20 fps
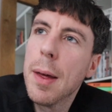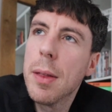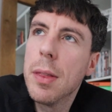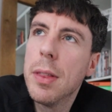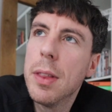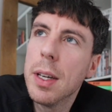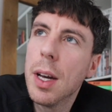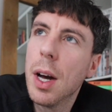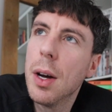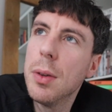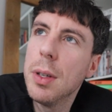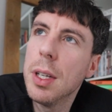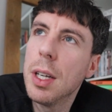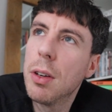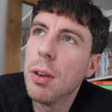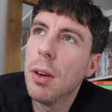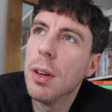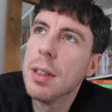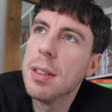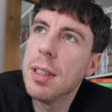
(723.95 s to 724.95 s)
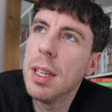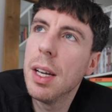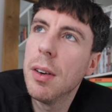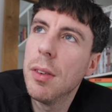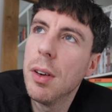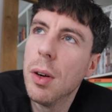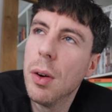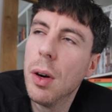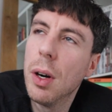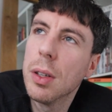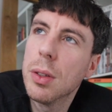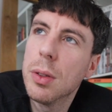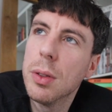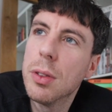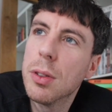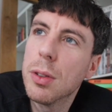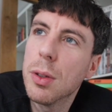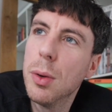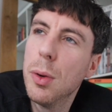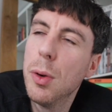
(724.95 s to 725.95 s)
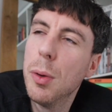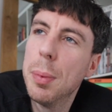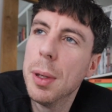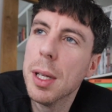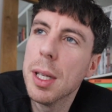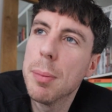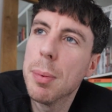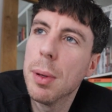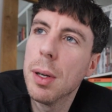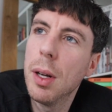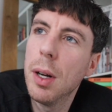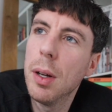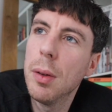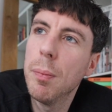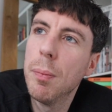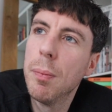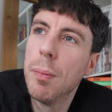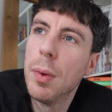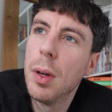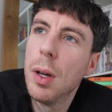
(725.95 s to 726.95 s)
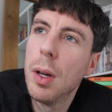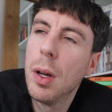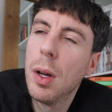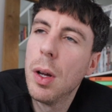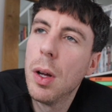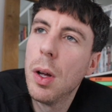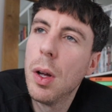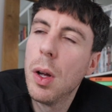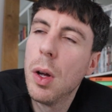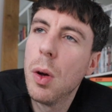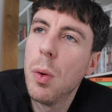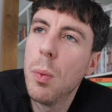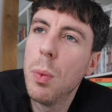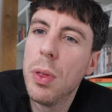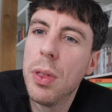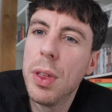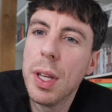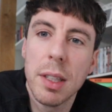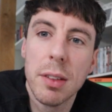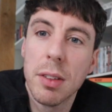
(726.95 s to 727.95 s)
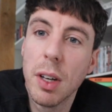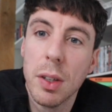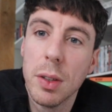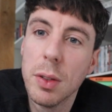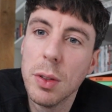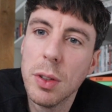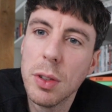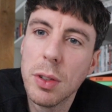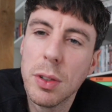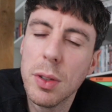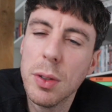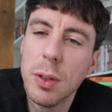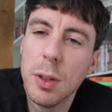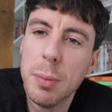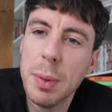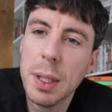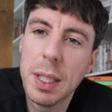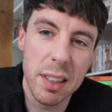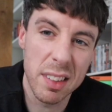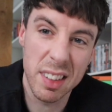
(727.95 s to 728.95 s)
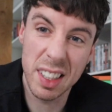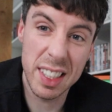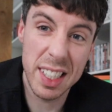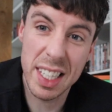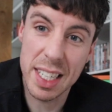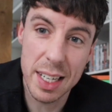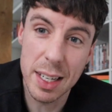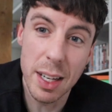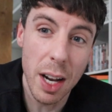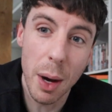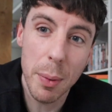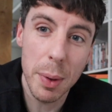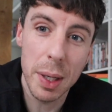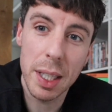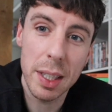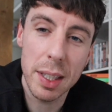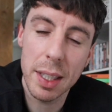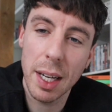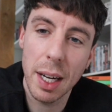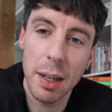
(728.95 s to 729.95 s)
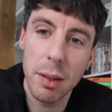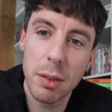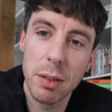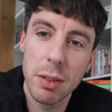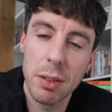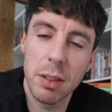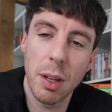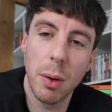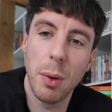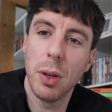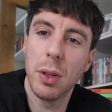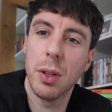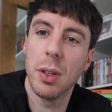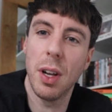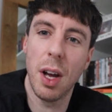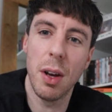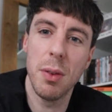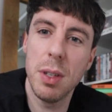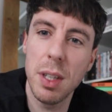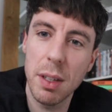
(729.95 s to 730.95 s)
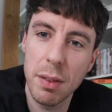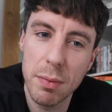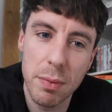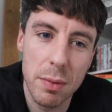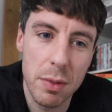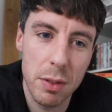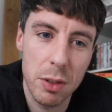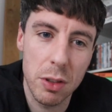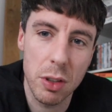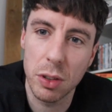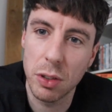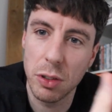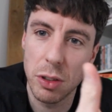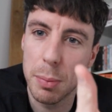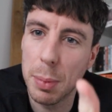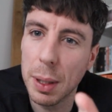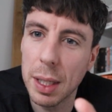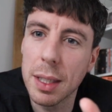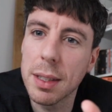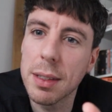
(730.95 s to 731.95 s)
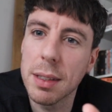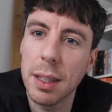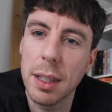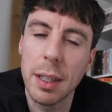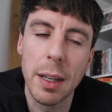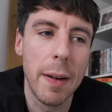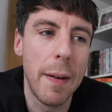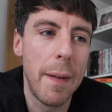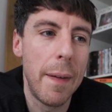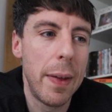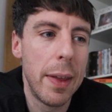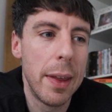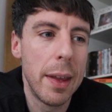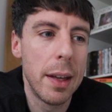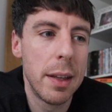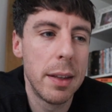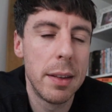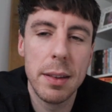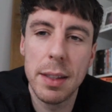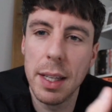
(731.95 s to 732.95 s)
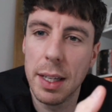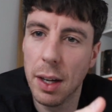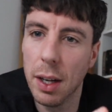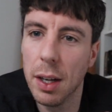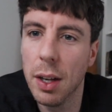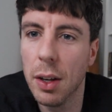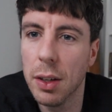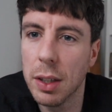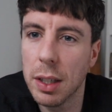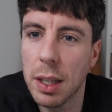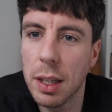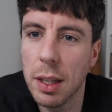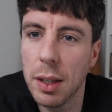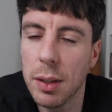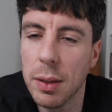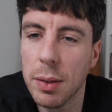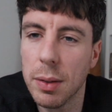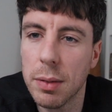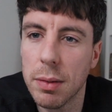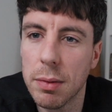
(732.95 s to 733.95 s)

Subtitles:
The only criteria I could score people on were things I understood because I didn't know anything else. So I could only judge ability. Did I like you?